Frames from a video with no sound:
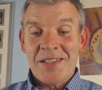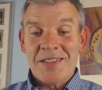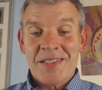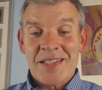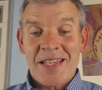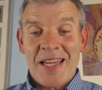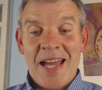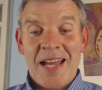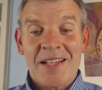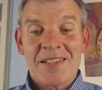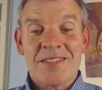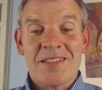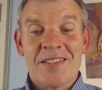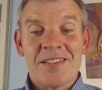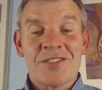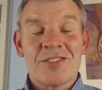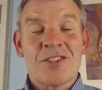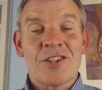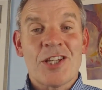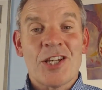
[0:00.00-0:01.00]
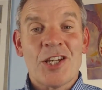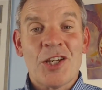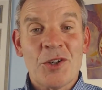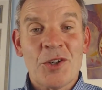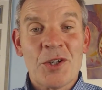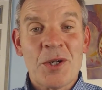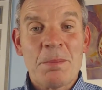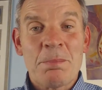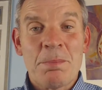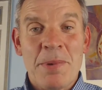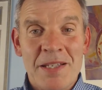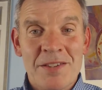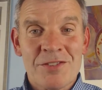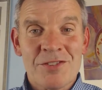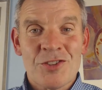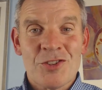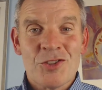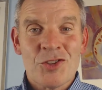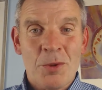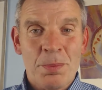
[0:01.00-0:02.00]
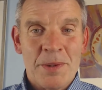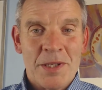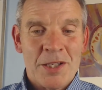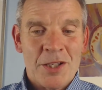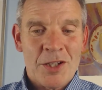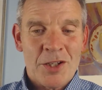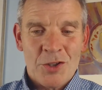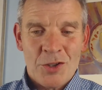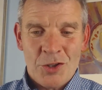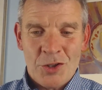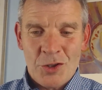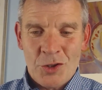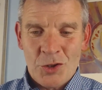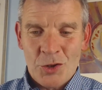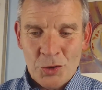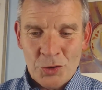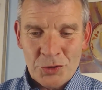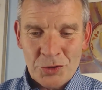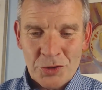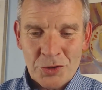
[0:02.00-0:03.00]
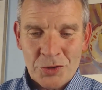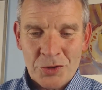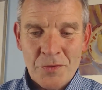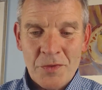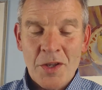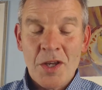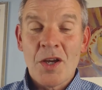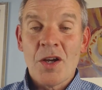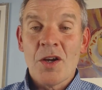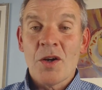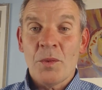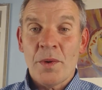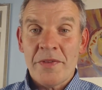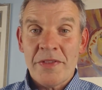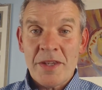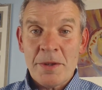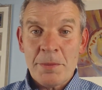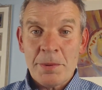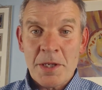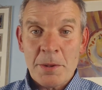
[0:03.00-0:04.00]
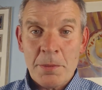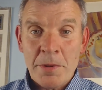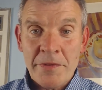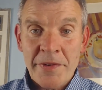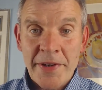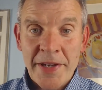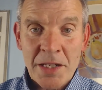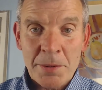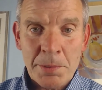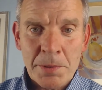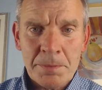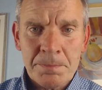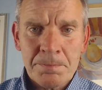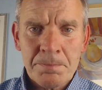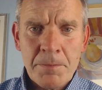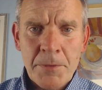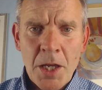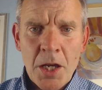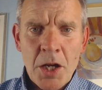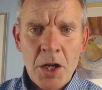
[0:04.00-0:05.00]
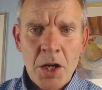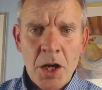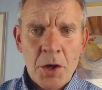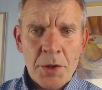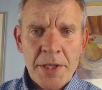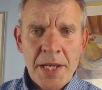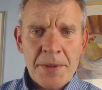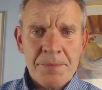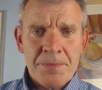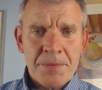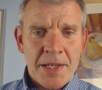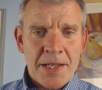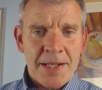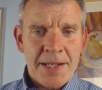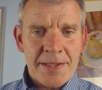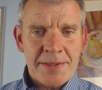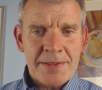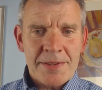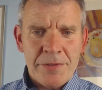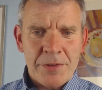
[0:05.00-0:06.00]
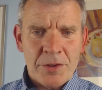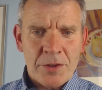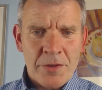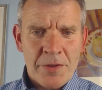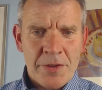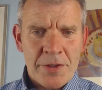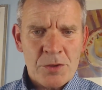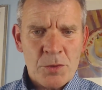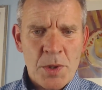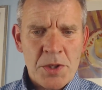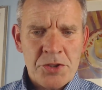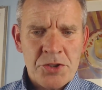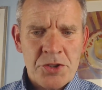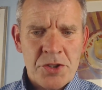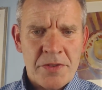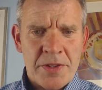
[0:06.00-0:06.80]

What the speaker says: to get access to the longer based topic courses when they become available. Okay, let's have a look at this question